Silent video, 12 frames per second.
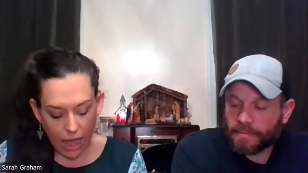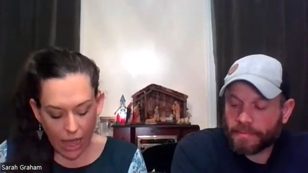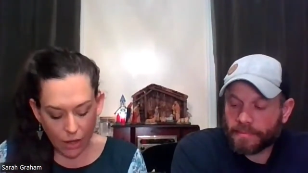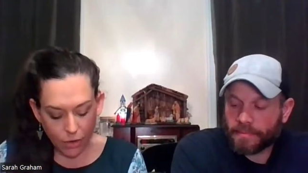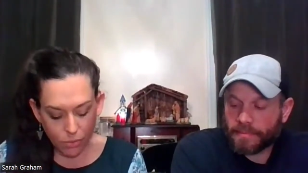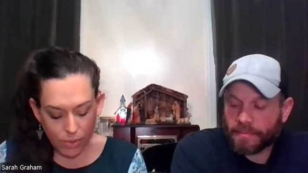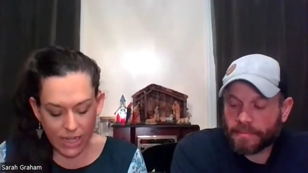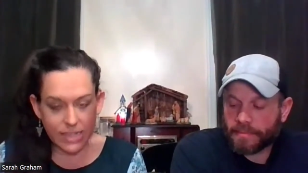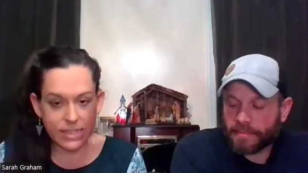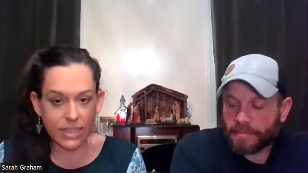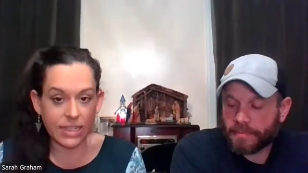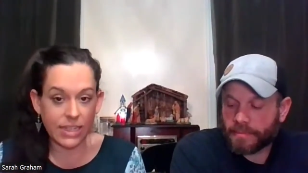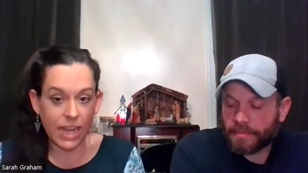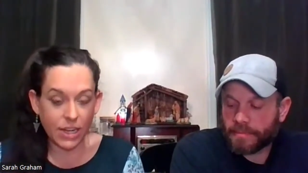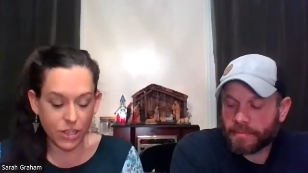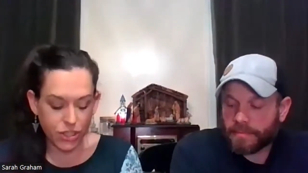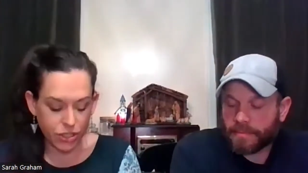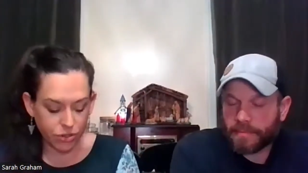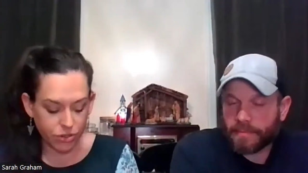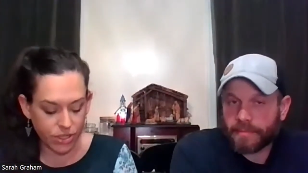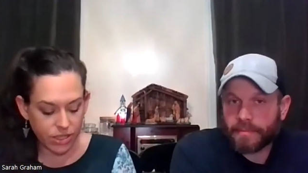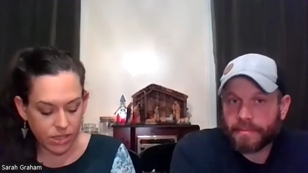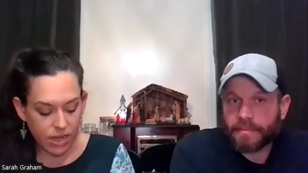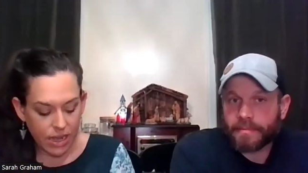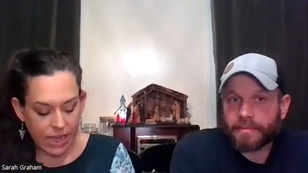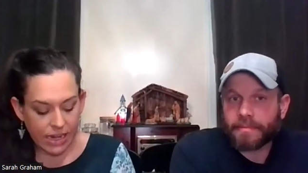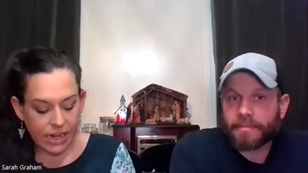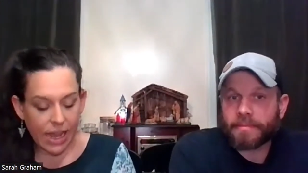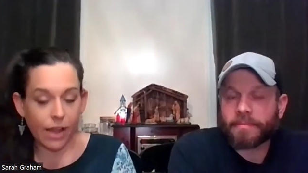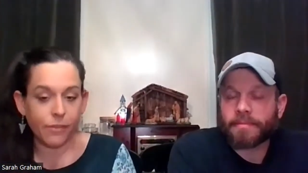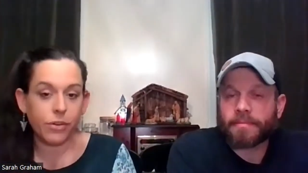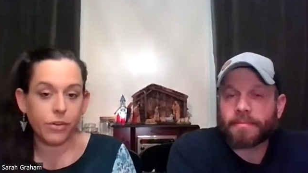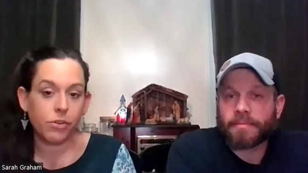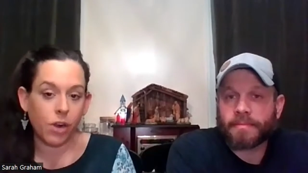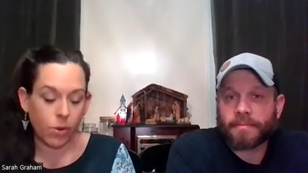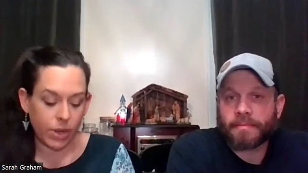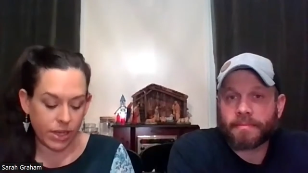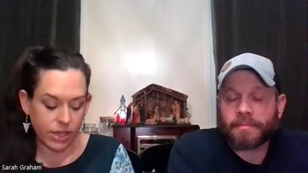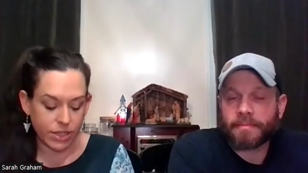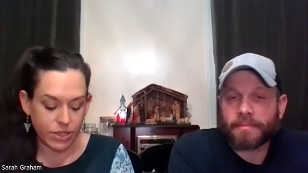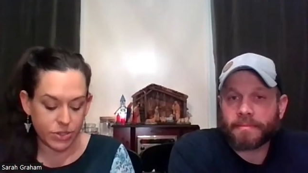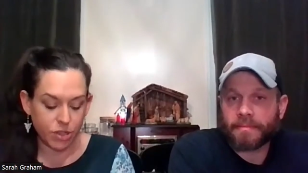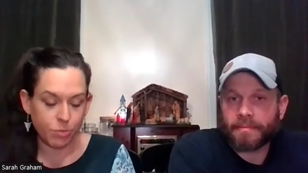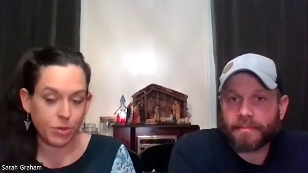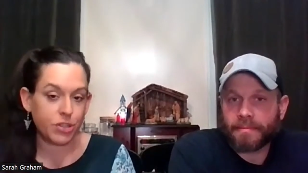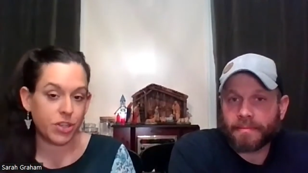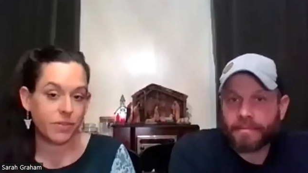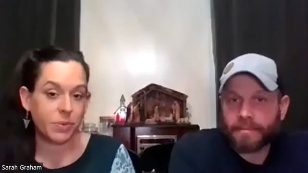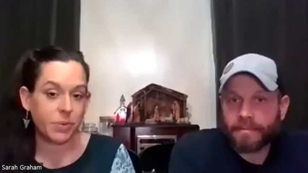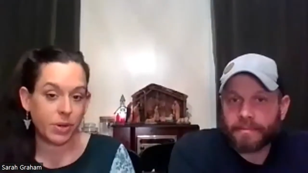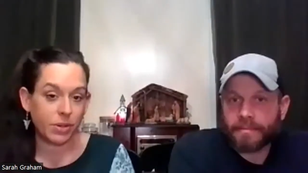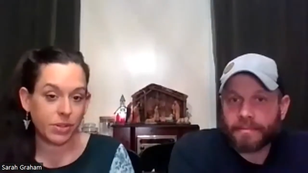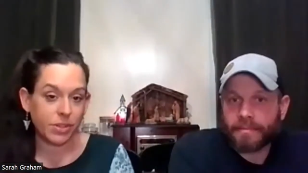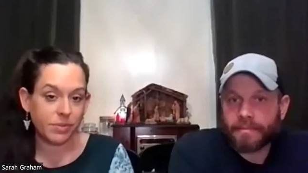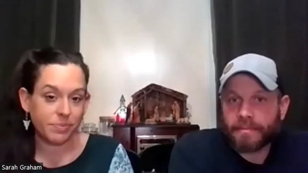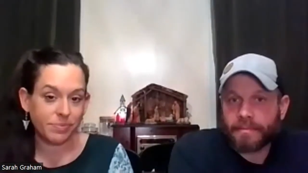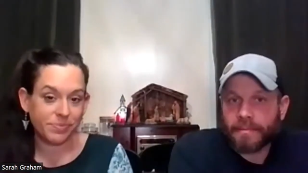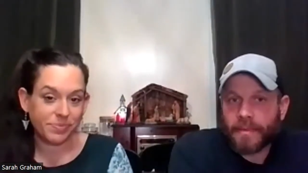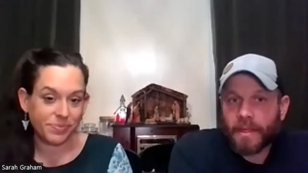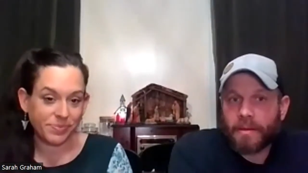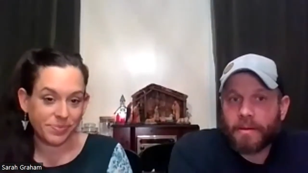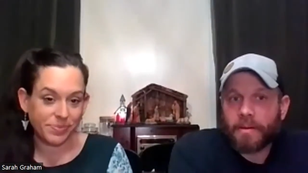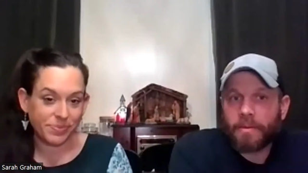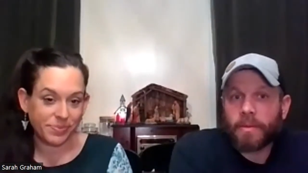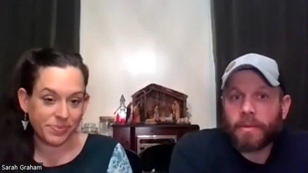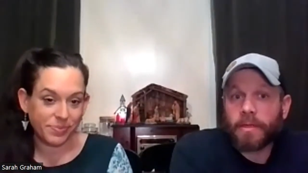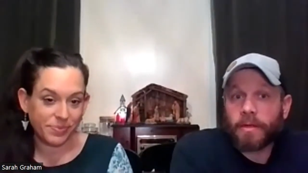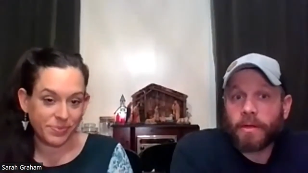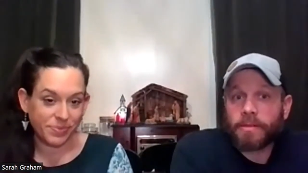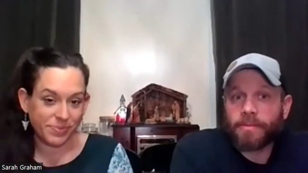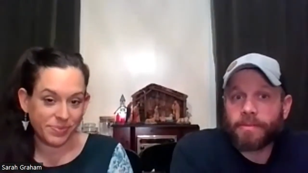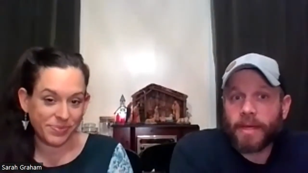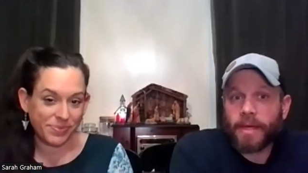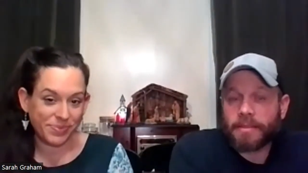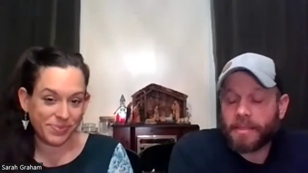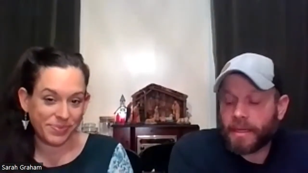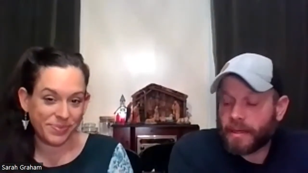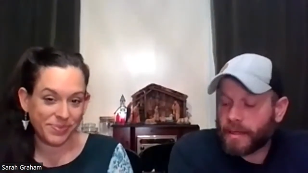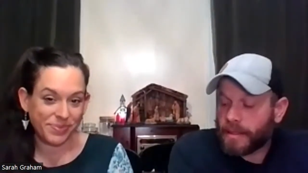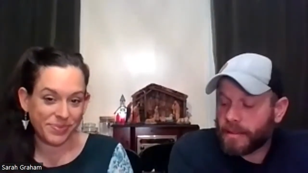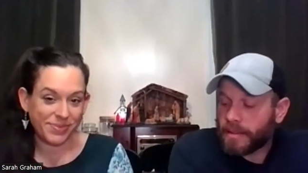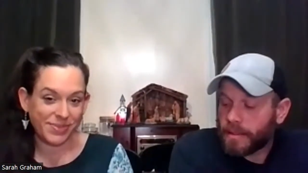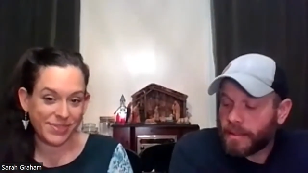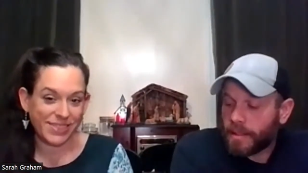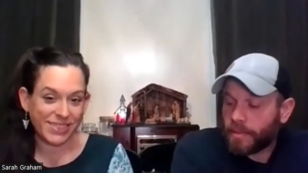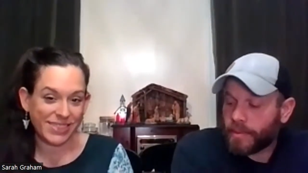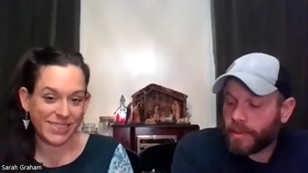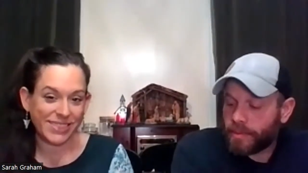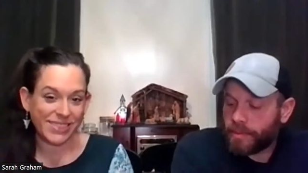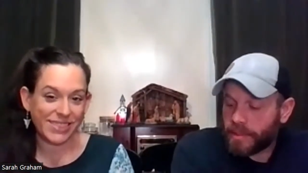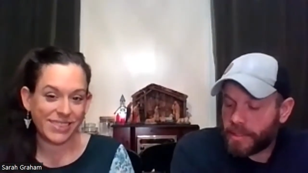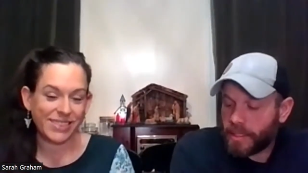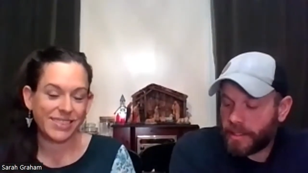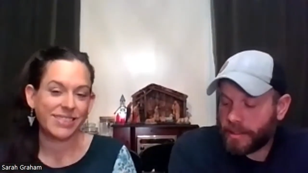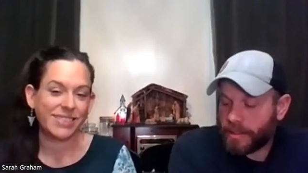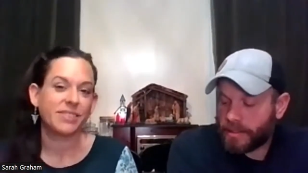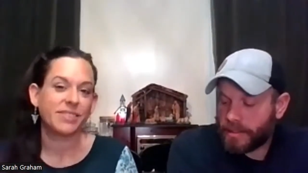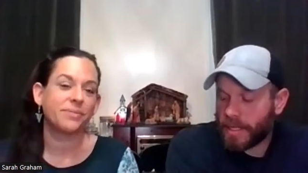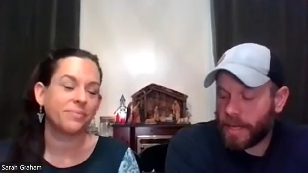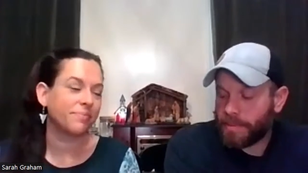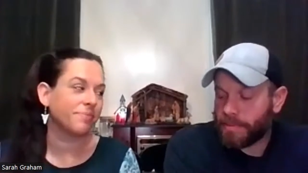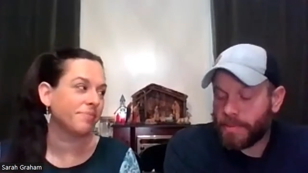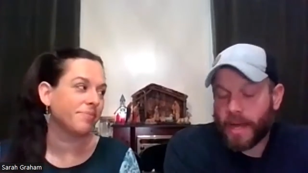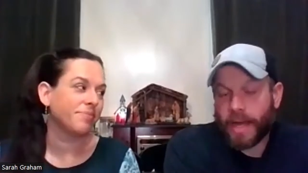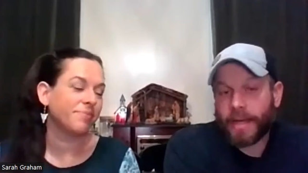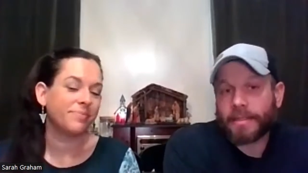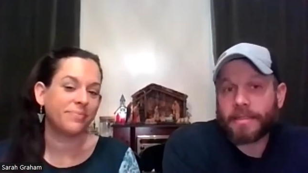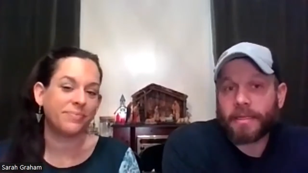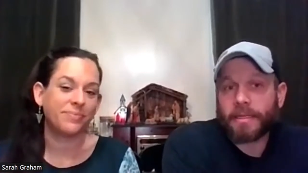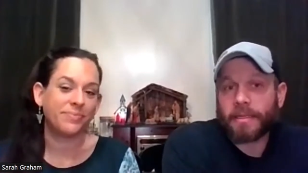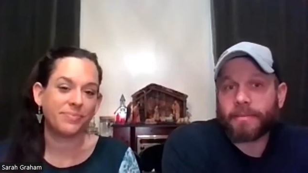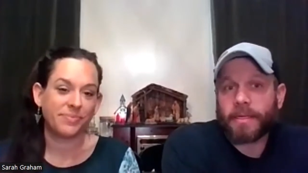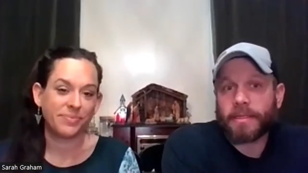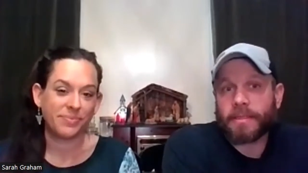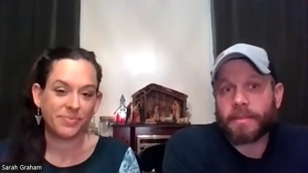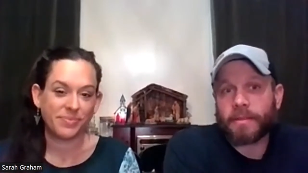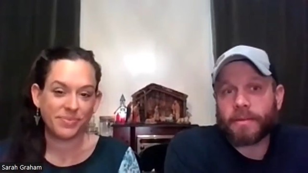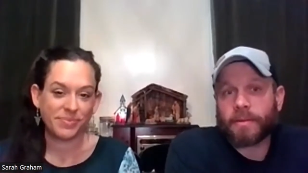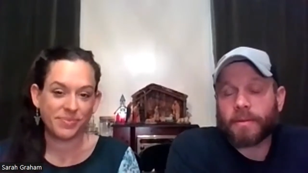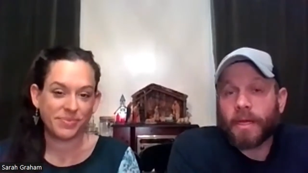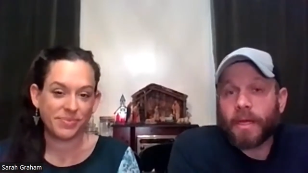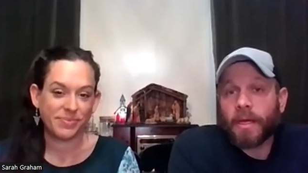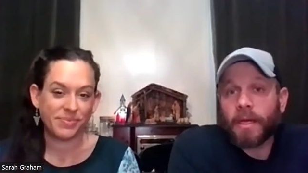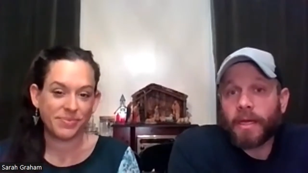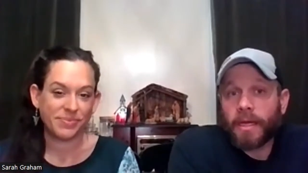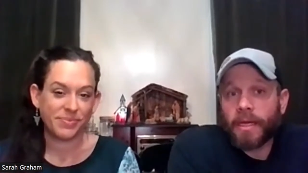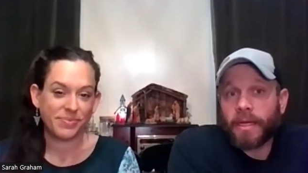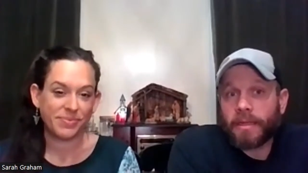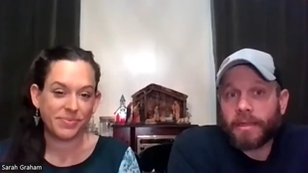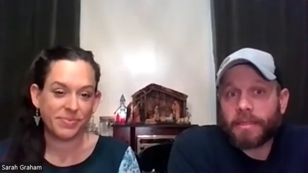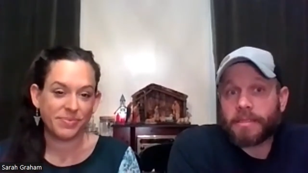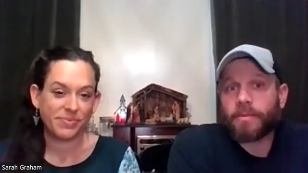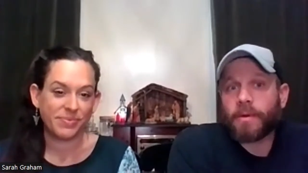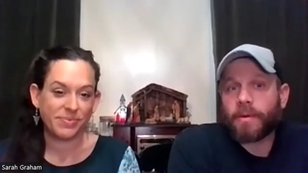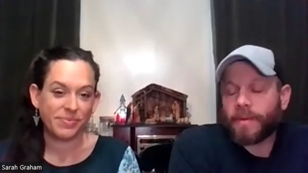Speaker 1: how to raise content children in an ever growing consumer driven world.
Speaker 2: We're your hosts, Matt and Sarah, and we appreciate you stopping by and taking a minute to listen to what